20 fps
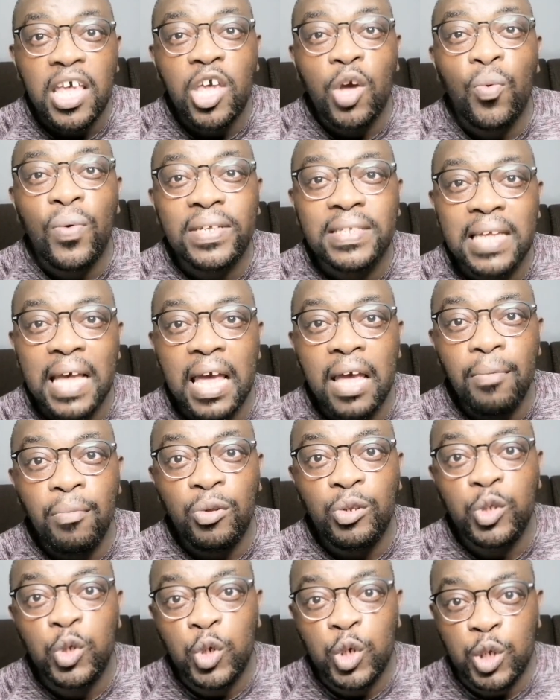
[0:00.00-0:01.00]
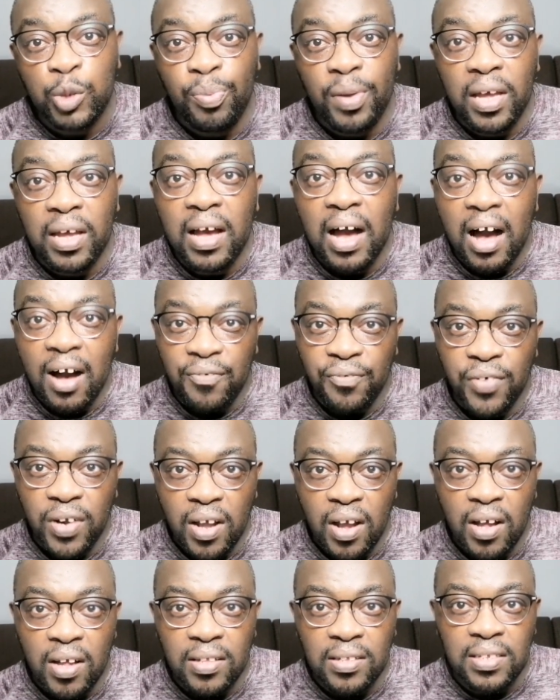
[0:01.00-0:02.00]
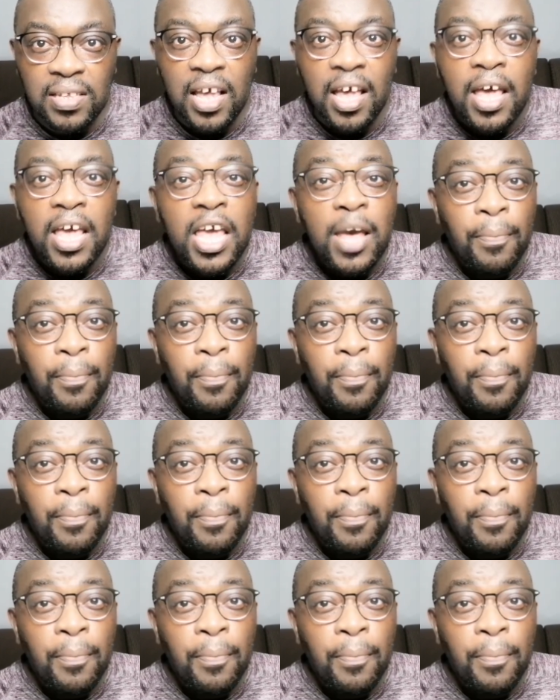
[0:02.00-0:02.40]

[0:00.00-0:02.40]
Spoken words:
he was able to speak Afrikaans.